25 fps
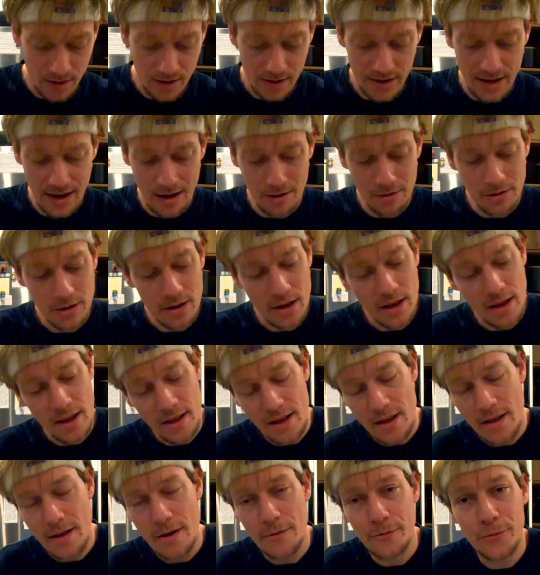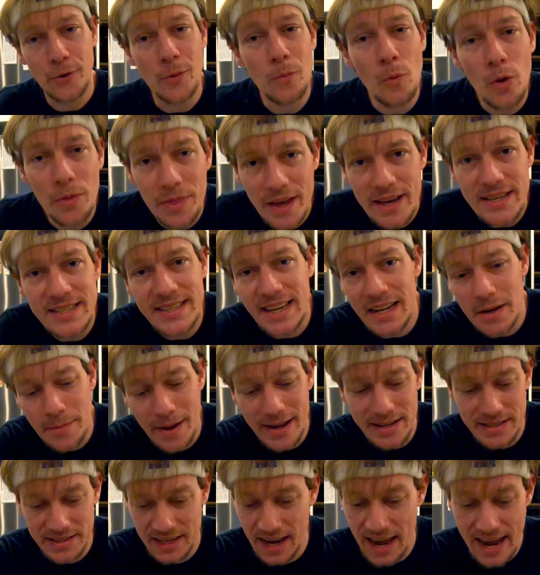Now, from what they said
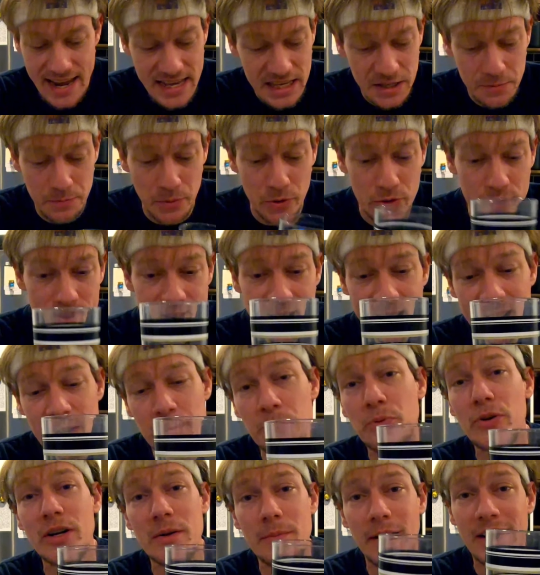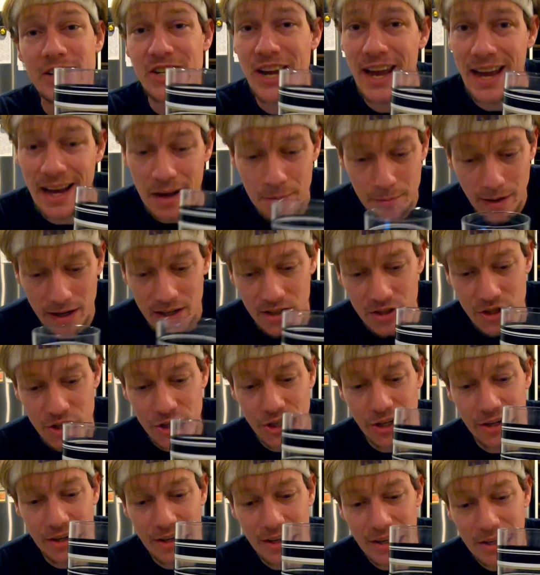about teaspoons, that's pretty much how much
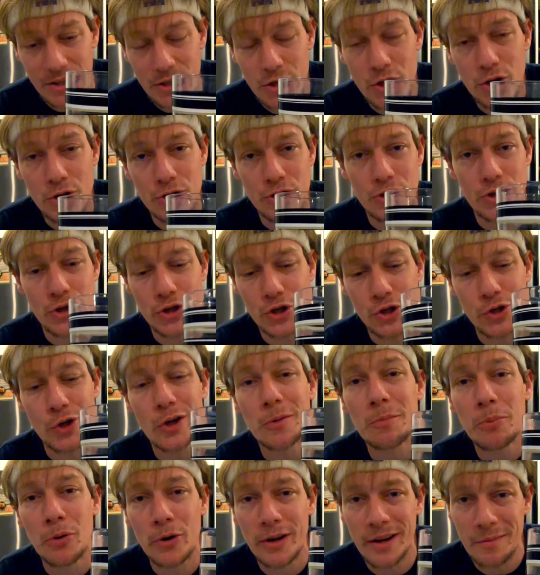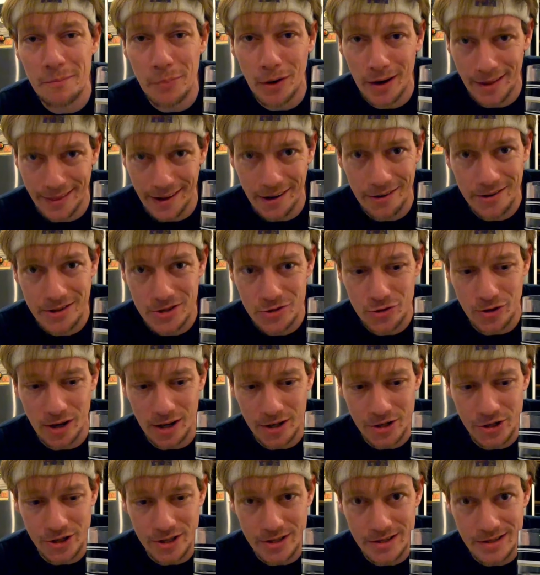you should have put in by their
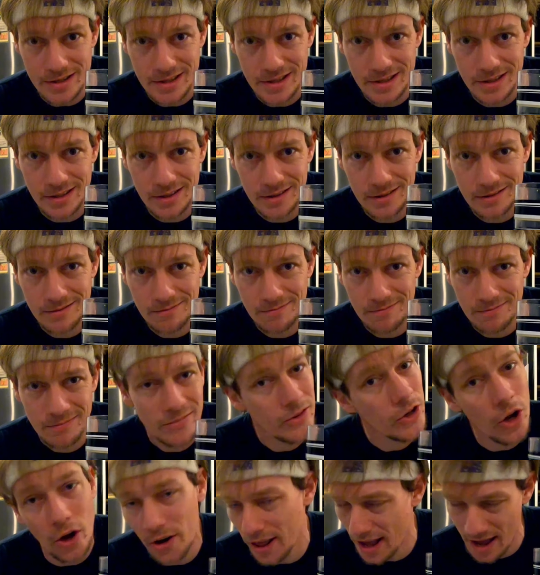instructions. Not